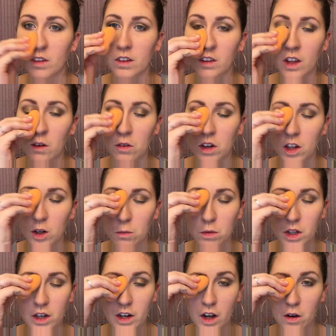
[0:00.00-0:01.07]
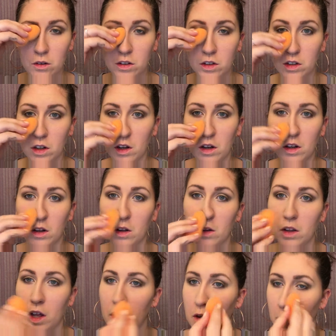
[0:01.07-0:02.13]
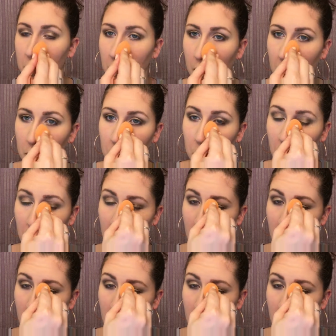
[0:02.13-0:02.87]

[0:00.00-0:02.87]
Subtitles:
that will help blend out that nose contour.